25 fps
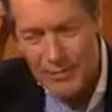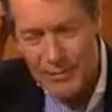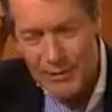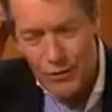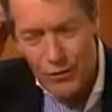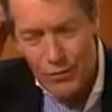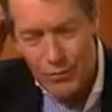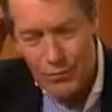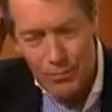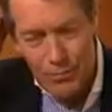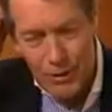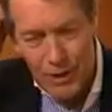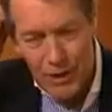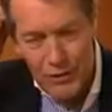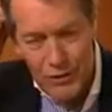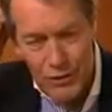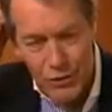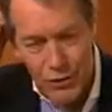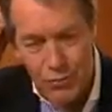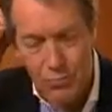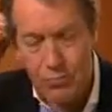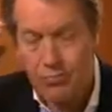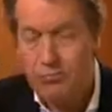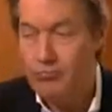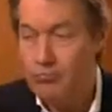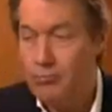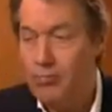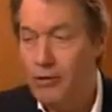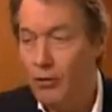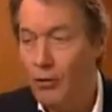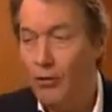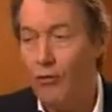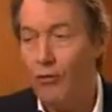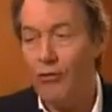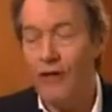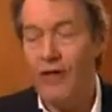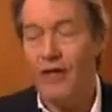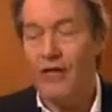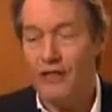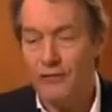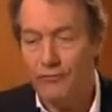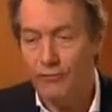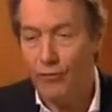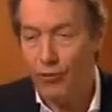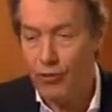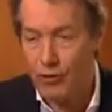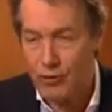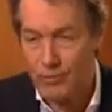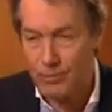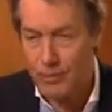I mean, because you build things
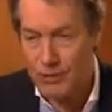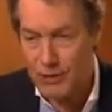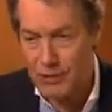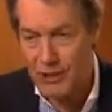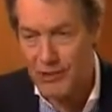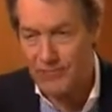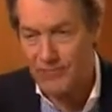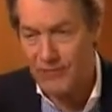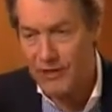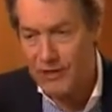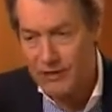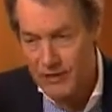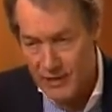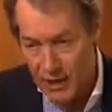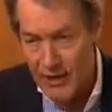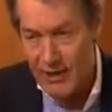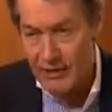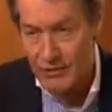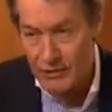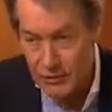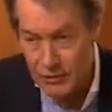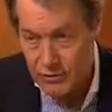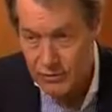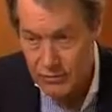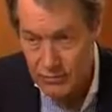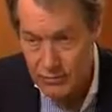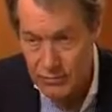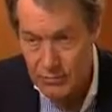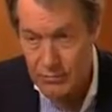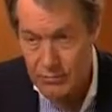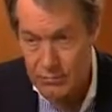for specific sites.